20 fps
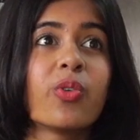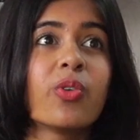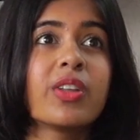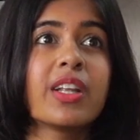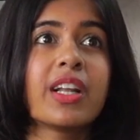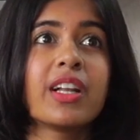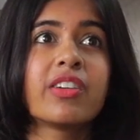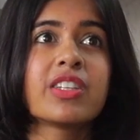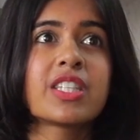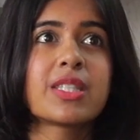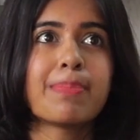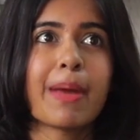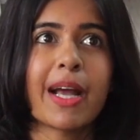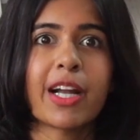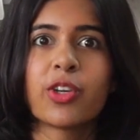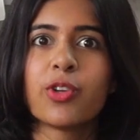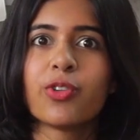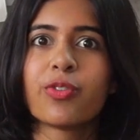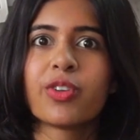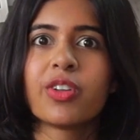know, they'll
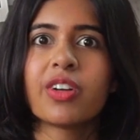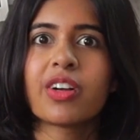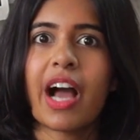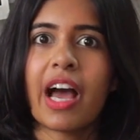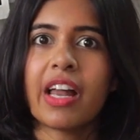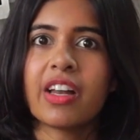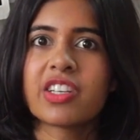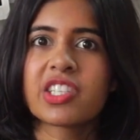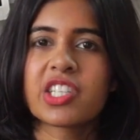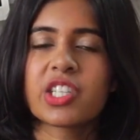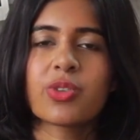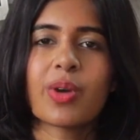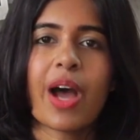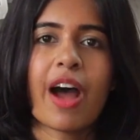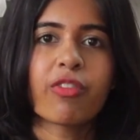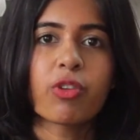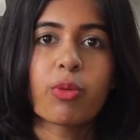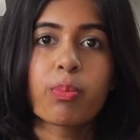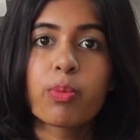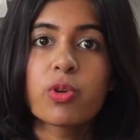respect you for the courage that you
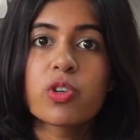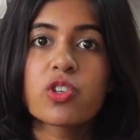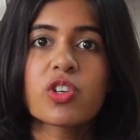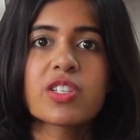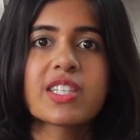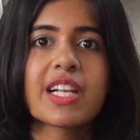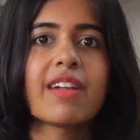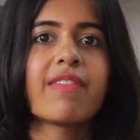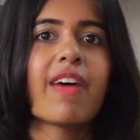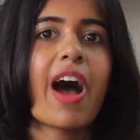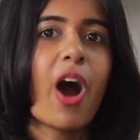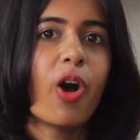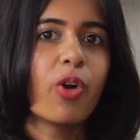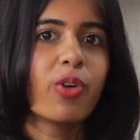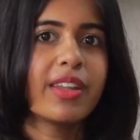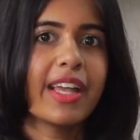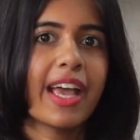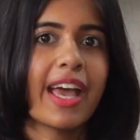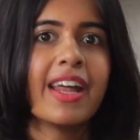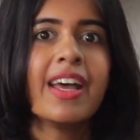have to put yourself
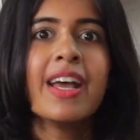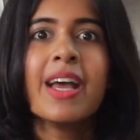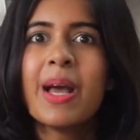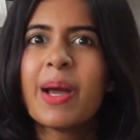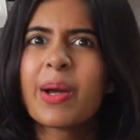out there,